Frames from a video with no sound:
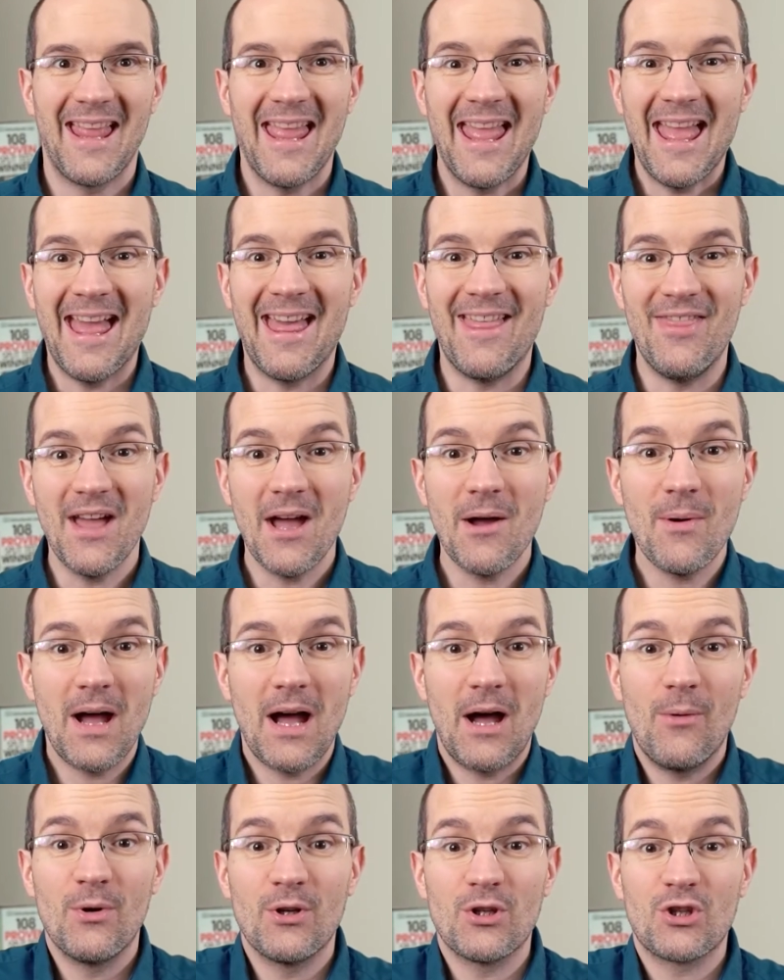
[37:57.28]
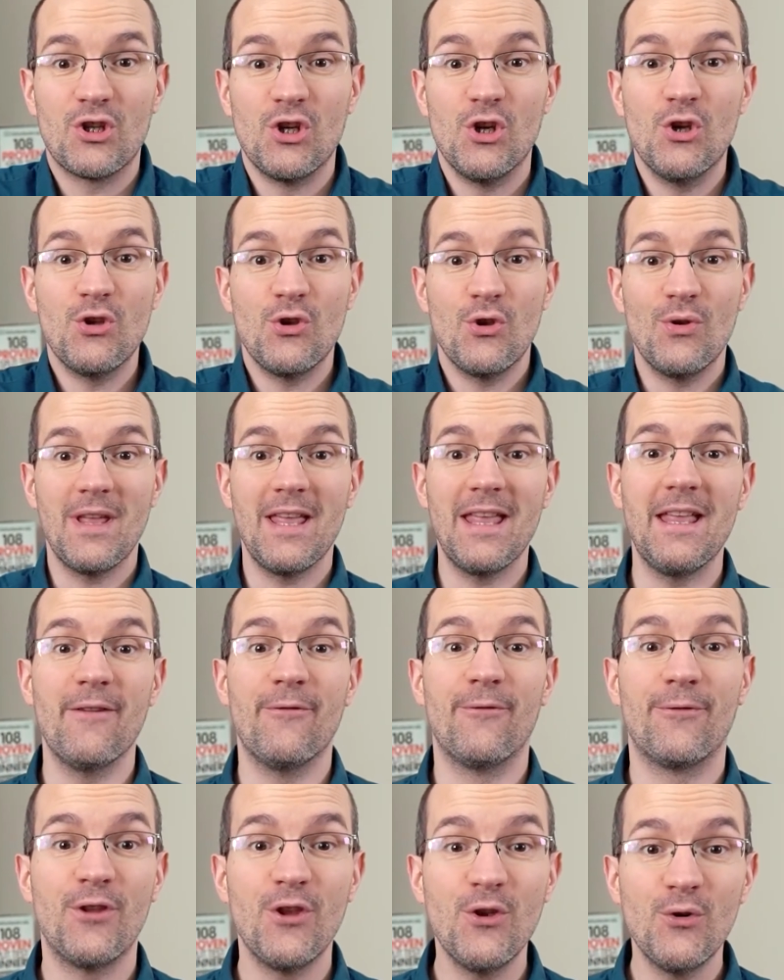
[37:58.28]
And now I will show you a
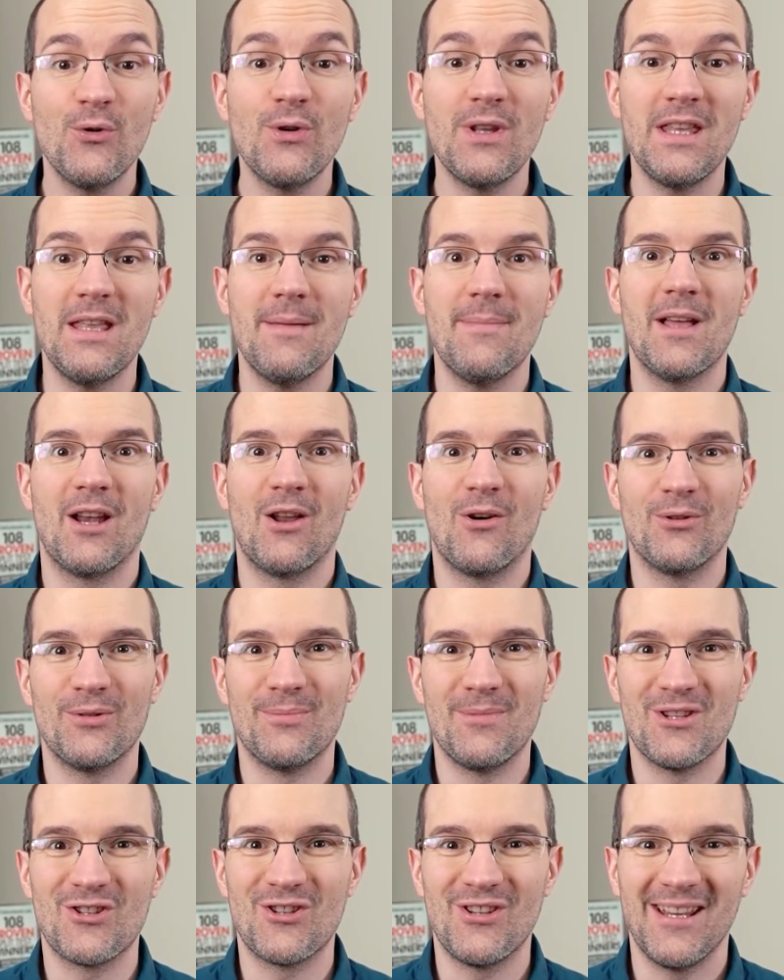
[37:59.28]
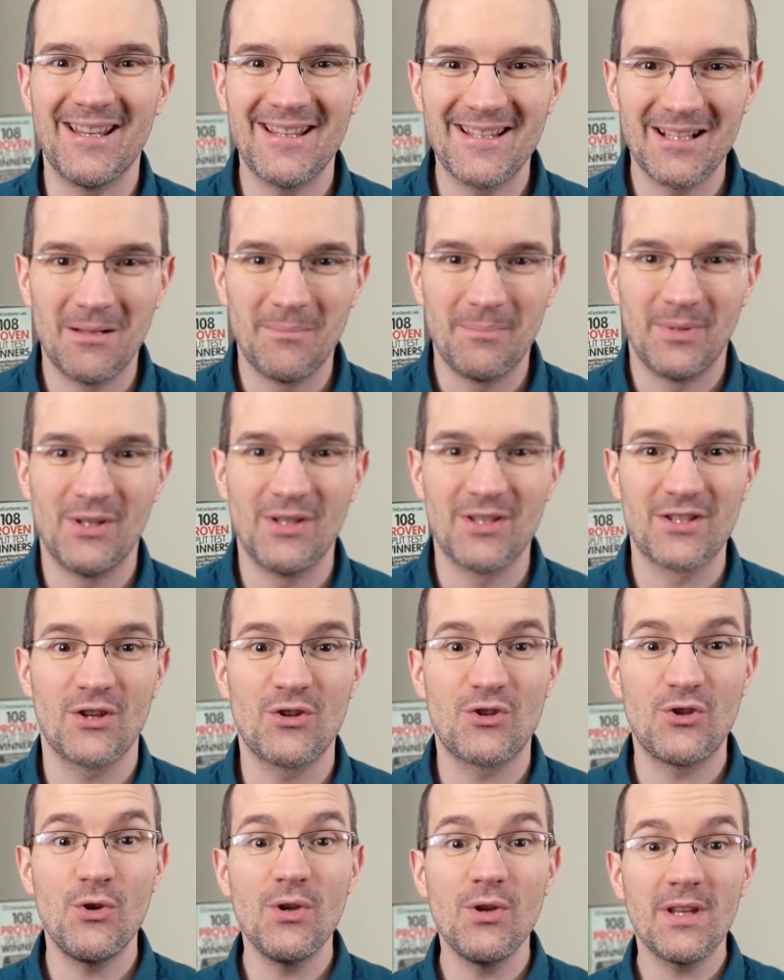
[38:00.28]
few email automation examples
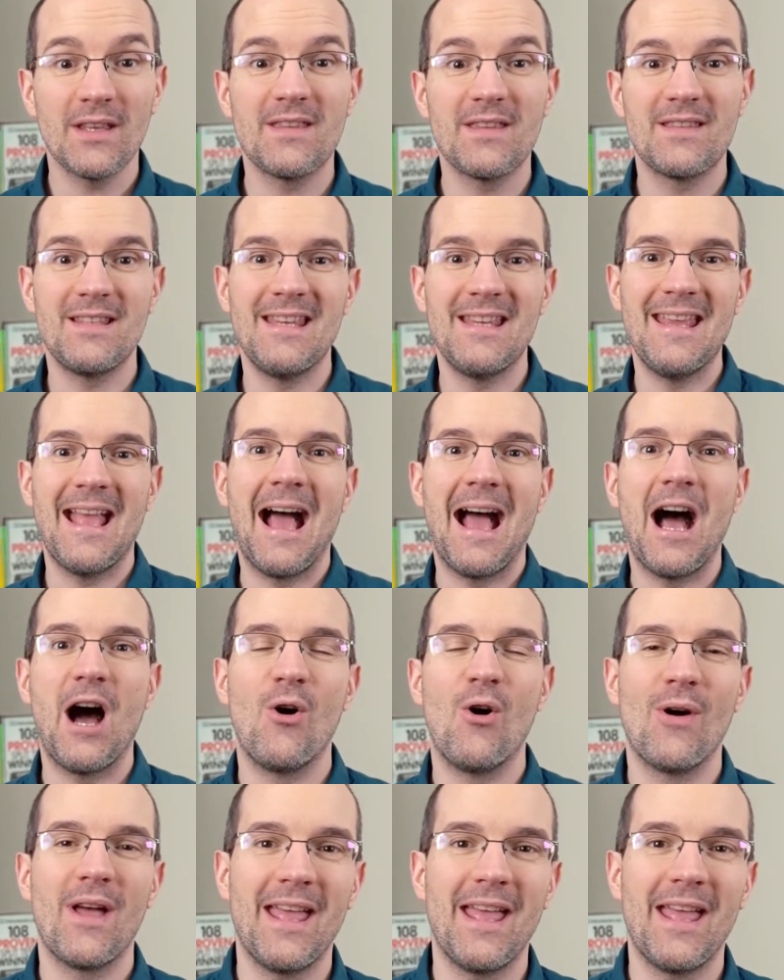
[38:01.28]
so you can see how